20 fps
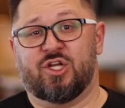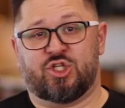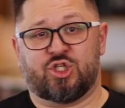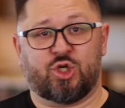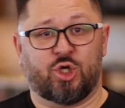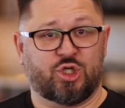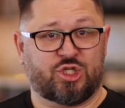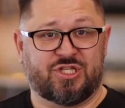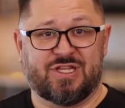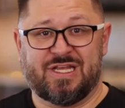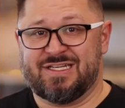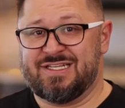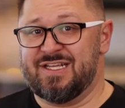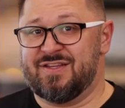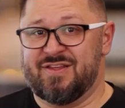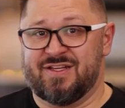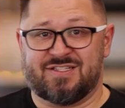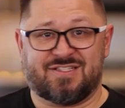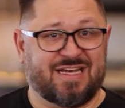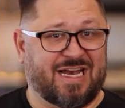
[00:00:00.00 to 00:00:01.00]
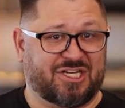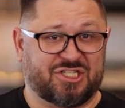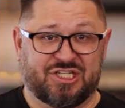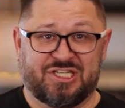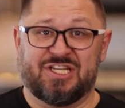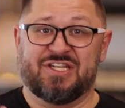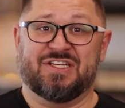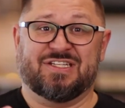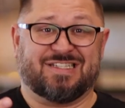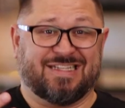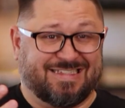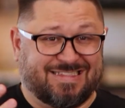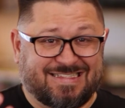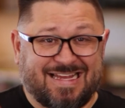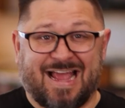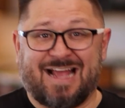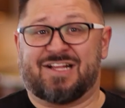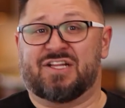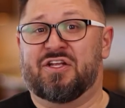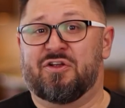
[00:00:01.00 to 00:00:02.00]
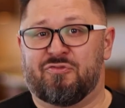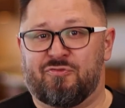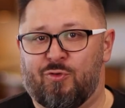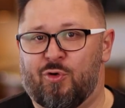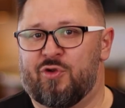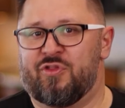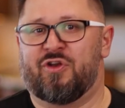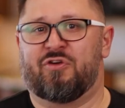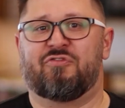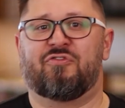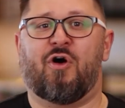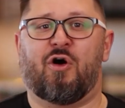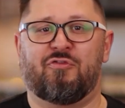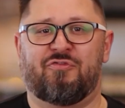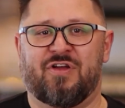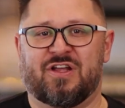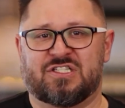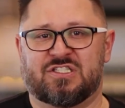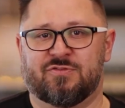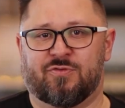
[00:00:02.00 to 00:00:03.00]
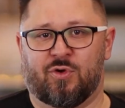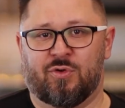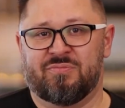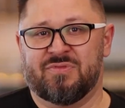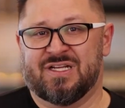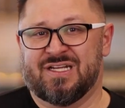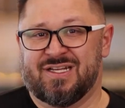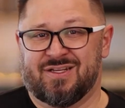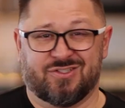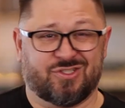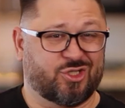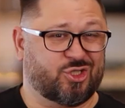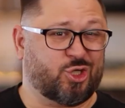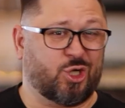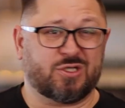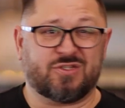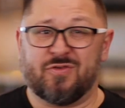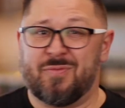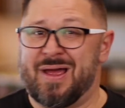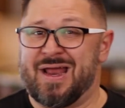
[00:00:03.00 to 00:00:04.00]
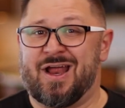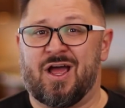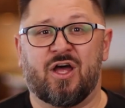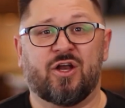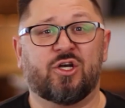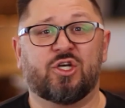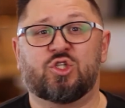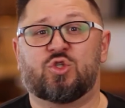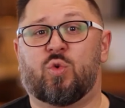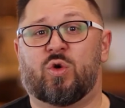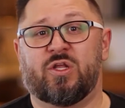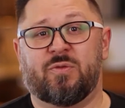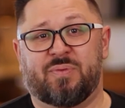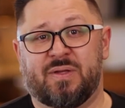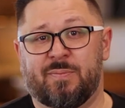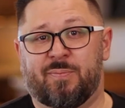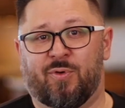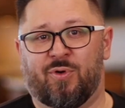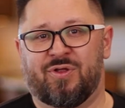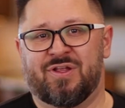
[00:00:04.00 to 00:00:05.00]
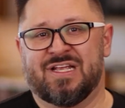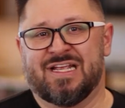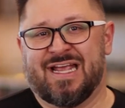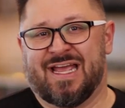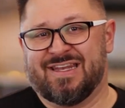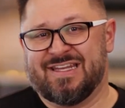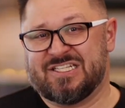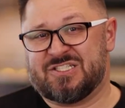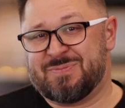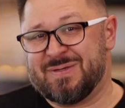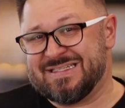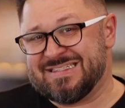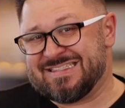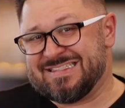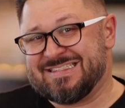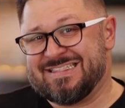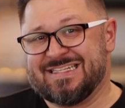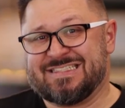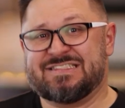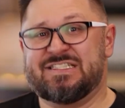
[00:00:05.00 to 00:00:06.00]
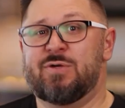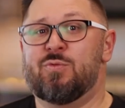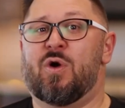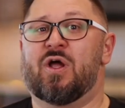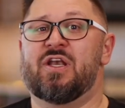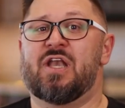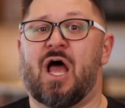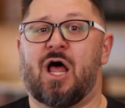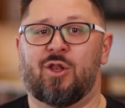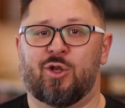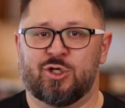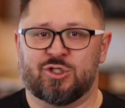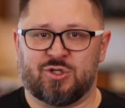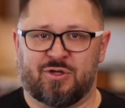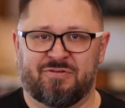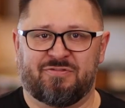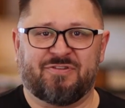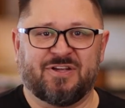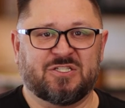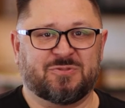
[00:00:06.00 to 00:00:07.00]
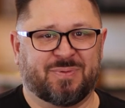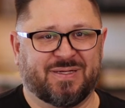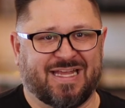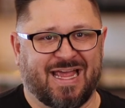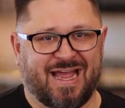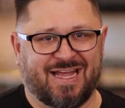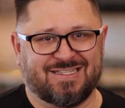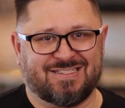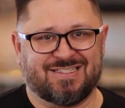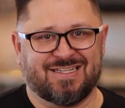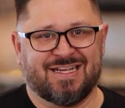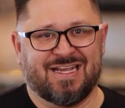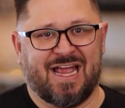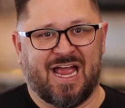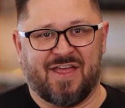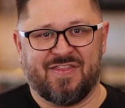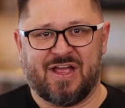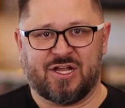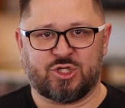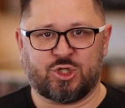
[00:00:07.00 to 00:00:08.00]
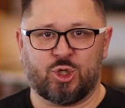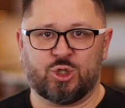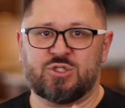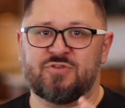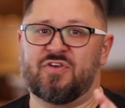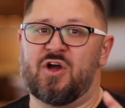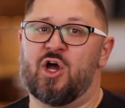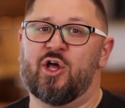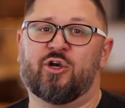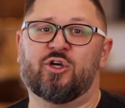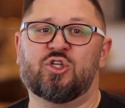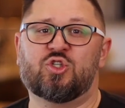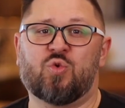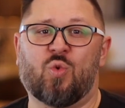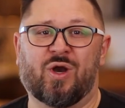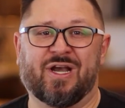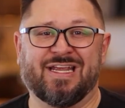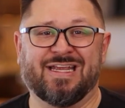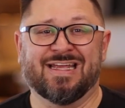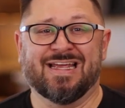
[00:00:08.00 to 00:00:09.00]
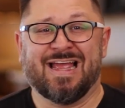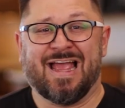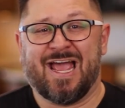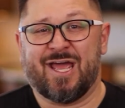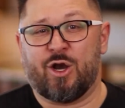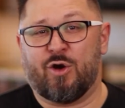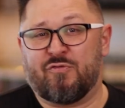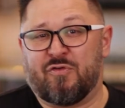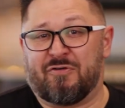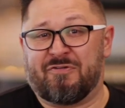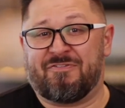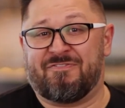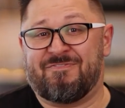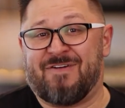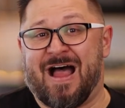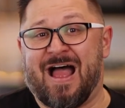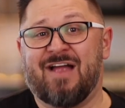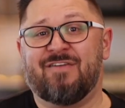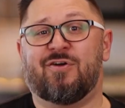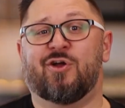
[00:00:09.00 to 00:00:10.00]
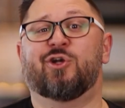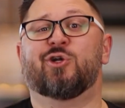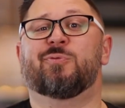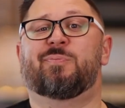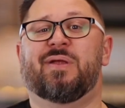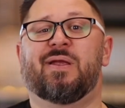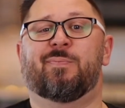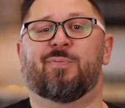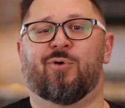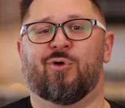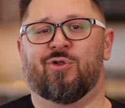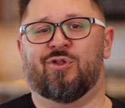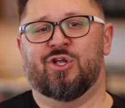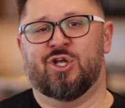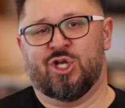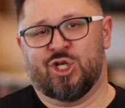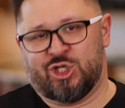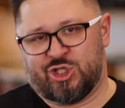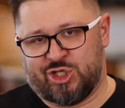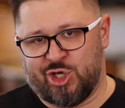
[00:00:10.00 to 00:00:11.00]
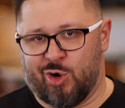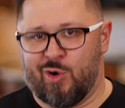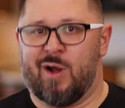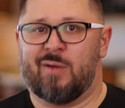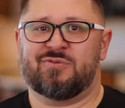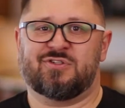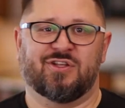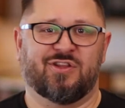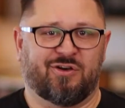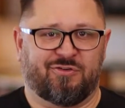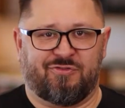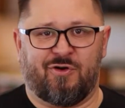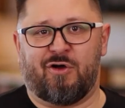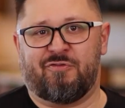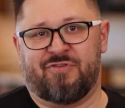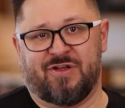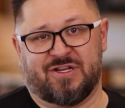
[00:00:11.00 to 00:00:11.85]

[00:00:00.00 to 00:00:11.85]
a church that did this, and actually did this exactly for their fall festival. It was a church of about 120 people, and they spent $61 on Facebook ads, and that church of 120 had over 500 people show up to their fall